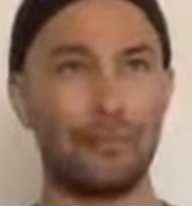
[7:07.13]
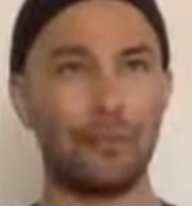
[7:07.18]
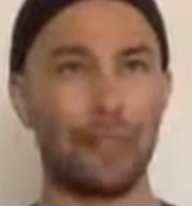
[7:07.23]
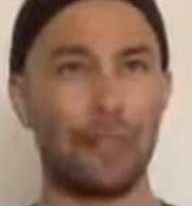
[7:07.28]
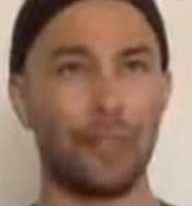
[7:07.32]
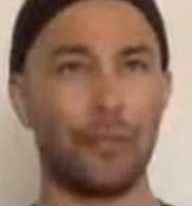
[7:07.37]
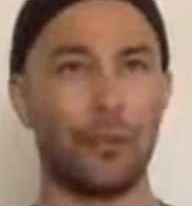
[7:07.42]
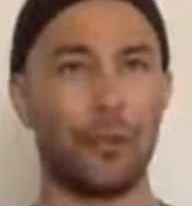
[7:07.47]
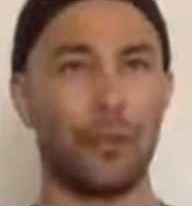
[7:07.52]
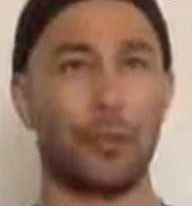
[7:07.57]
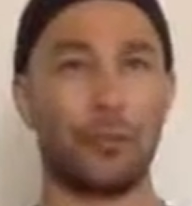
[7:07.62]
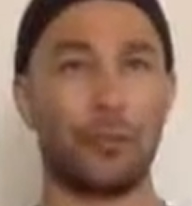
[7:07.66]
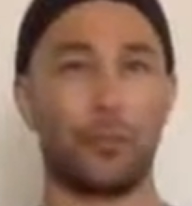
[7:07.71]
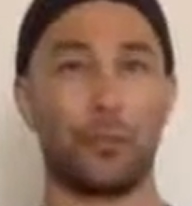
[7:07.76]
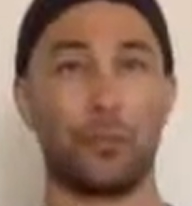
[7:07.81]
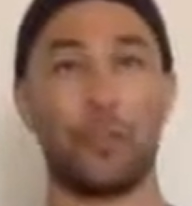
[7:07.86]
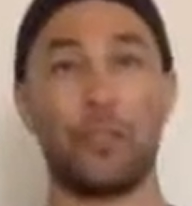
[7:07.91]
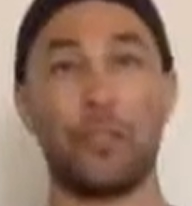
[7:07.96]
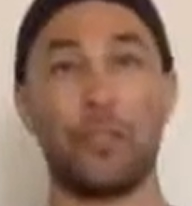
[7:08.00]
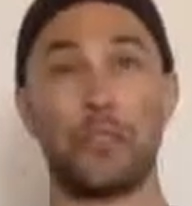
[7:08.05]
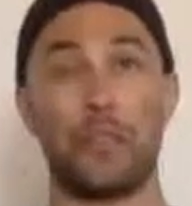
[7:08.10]
there are
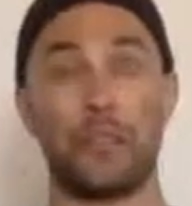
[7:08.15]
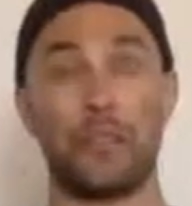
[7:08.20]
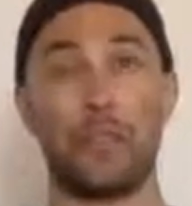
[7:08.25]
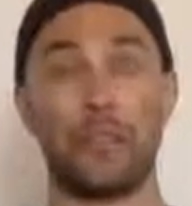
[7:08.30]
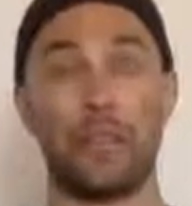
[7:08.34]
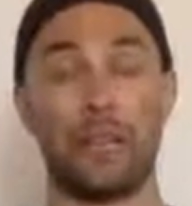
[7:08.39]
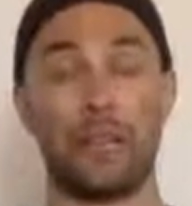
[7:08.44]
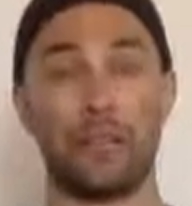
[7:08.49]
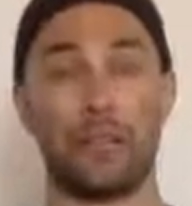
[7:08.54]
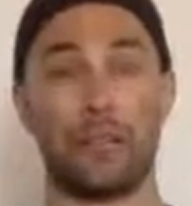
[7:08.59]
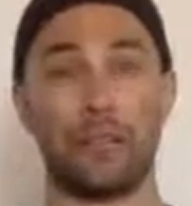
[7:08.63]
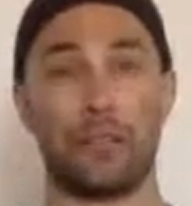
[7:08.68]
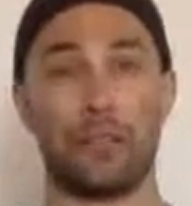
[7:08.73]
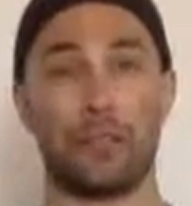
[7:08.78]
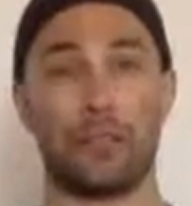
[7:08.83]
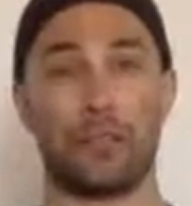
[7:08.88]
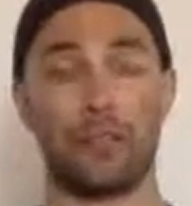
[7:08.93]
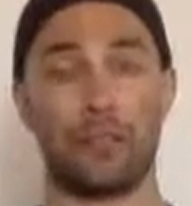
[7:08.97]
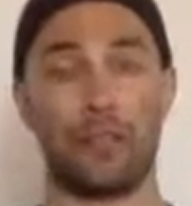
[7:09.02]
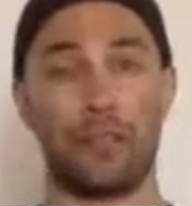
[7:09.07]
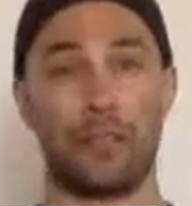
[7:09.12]
three germ
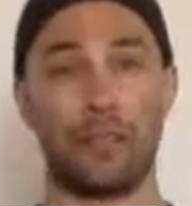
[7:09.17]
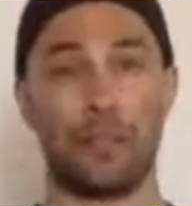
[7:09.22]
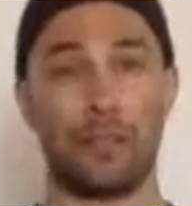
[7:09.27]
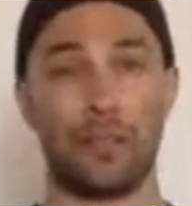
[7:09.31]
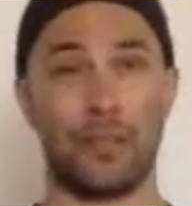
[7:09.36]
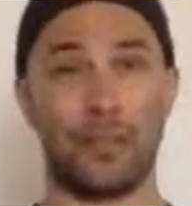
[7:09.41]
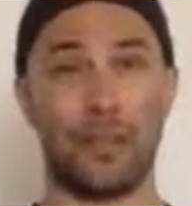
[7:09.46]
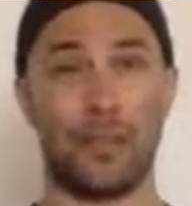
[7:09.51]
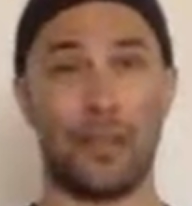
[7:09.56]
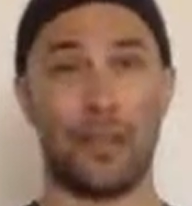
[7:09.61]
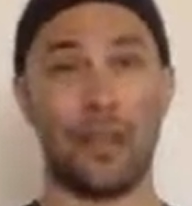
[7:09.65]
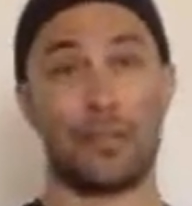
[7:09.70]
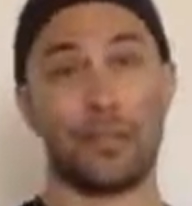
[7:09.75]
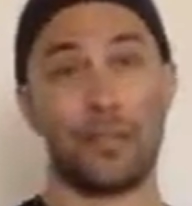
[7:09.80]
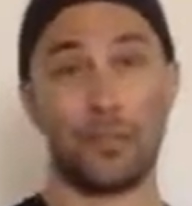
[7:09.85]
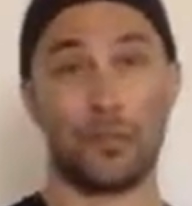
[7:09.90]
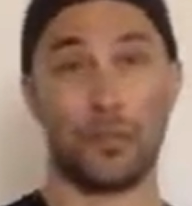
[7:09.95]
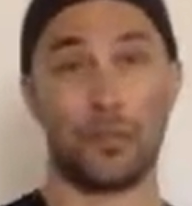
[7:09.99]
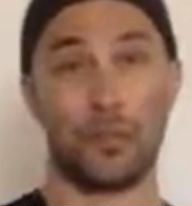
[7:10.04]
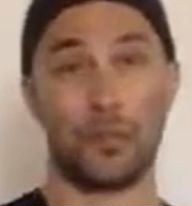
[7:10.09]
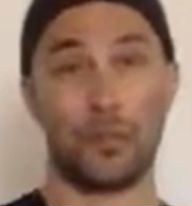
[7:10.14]
layers. There's an
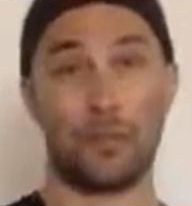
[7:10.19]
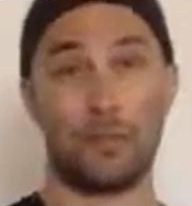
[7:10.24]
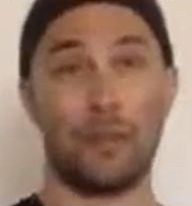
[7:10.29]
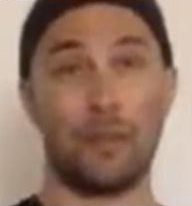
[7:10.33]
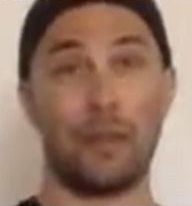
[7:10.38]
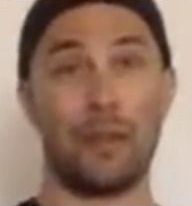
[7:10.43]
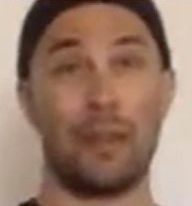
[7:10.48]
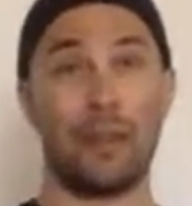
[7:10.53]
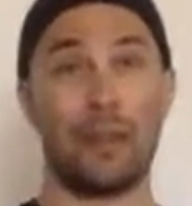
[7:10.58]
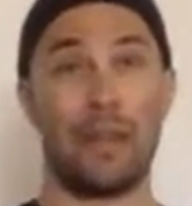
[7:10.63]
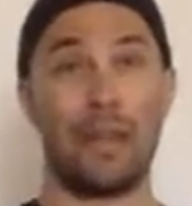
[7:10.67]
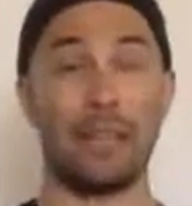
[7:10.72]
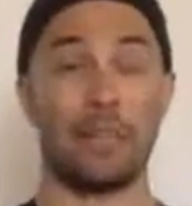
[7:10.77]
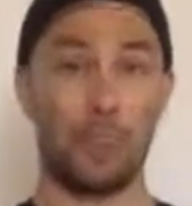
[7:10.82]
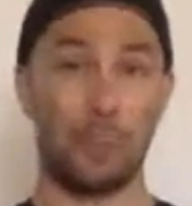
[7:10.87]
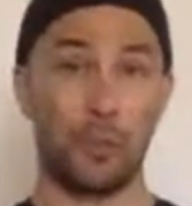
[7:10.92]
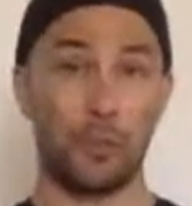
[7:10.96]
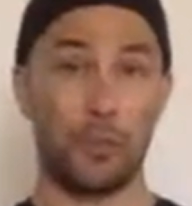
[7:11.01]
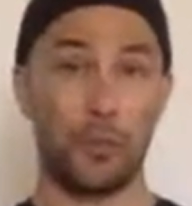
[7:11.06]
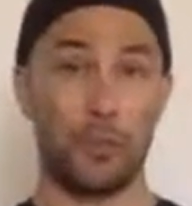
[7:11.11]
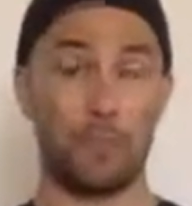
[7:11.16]
ectoderm,
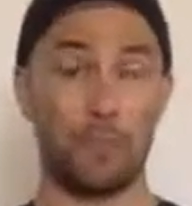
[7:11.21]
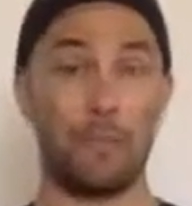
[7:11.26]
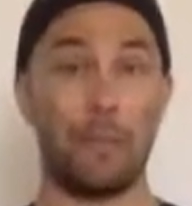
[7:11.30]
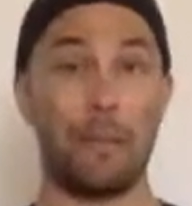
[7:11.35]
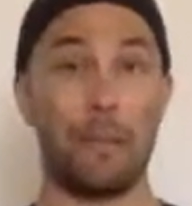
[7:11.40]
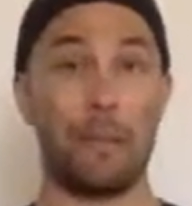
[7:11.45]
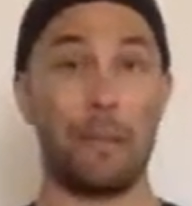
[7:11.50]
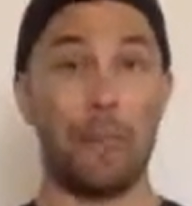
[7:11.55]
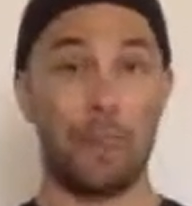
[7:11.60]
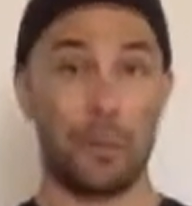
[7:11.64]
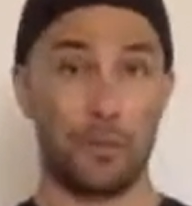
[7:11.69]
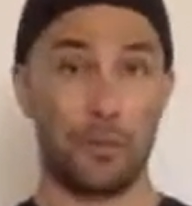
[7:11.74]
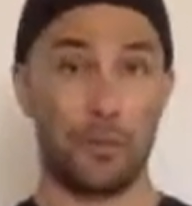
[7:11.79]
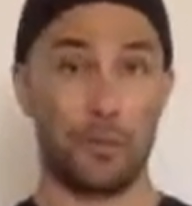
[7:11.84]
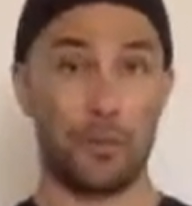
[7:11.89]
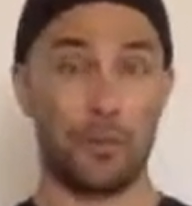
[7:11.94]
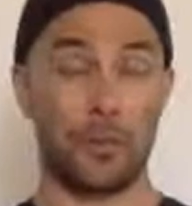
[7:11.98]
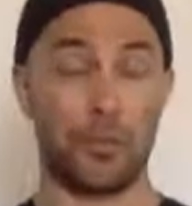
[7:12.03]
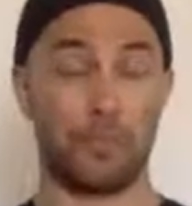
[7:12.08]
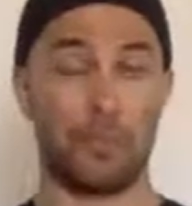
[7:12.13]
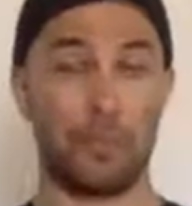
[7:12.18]
endoderm, and a
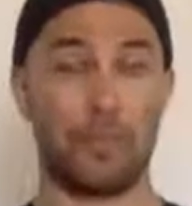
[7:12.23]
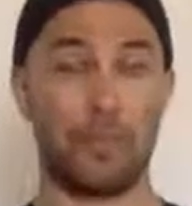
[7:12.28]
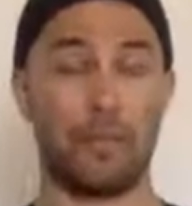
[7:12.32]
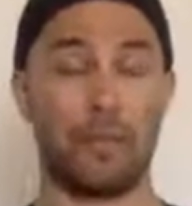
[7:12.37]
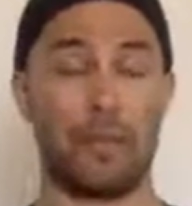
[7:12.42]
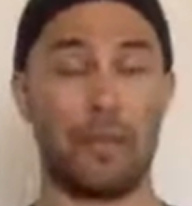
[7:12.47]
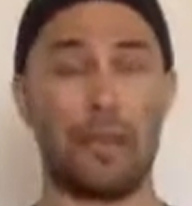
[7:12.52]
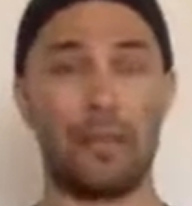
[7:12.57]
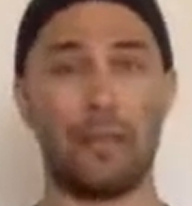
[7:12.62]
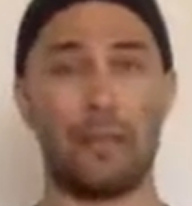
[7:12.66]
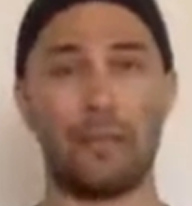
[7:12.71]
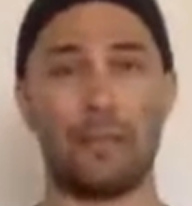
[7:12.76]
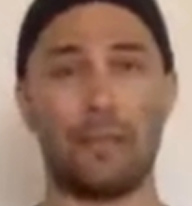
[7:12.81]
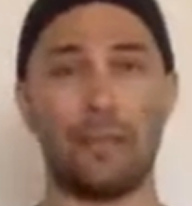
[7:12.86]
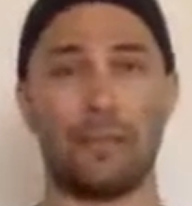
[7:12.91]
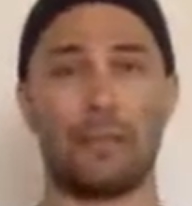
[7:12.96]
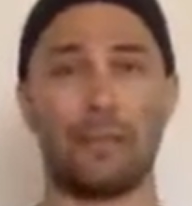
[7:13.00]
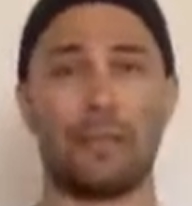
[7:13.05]
mesoderm. And